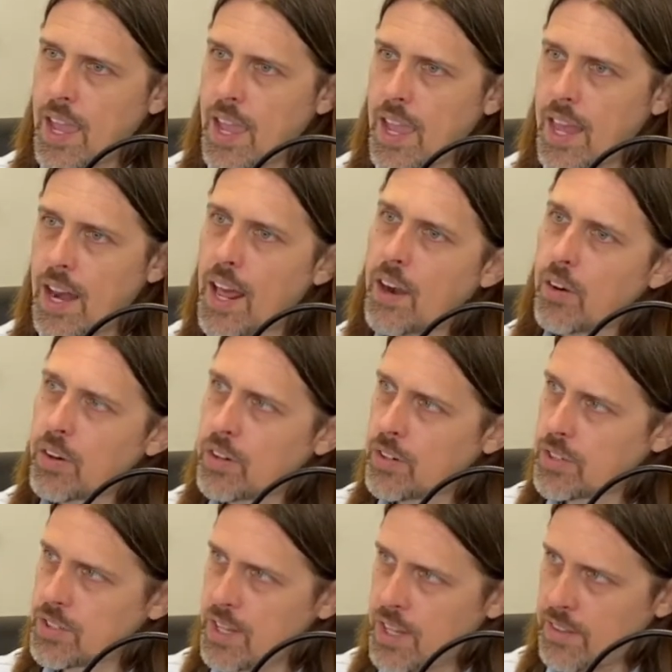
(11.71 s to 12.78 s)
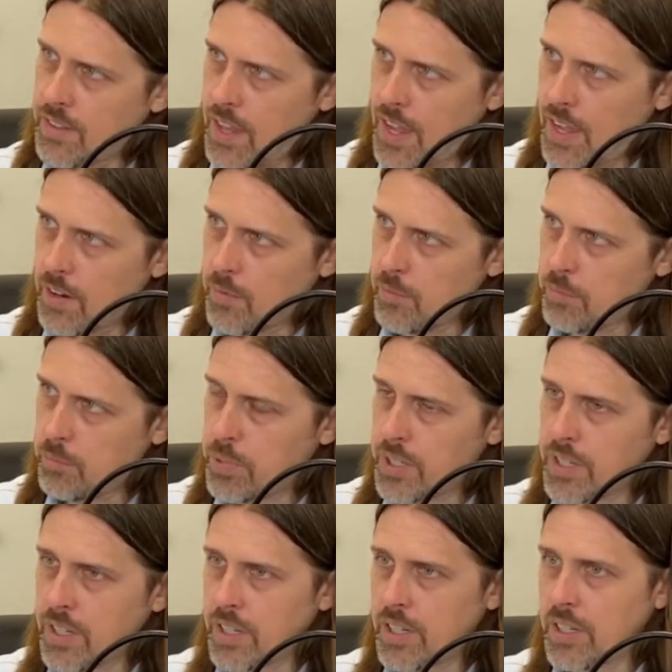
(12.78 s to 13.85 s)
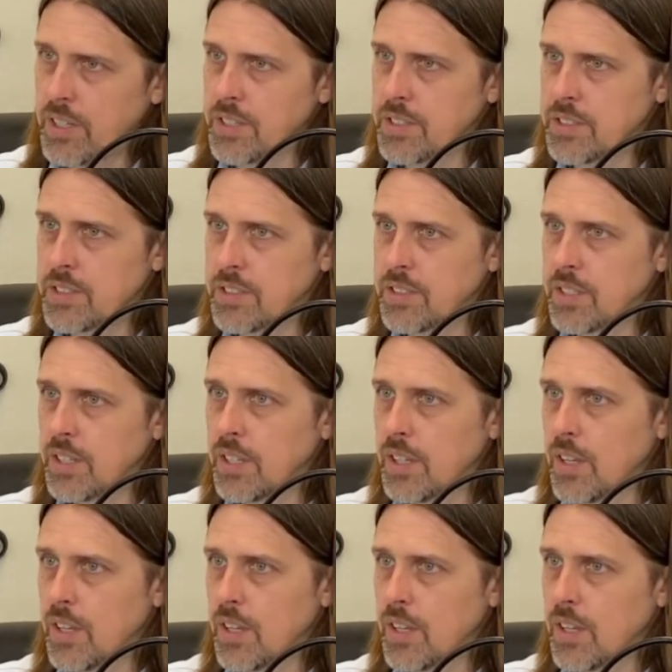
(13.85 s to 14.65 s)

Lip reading: And I don't understand that, because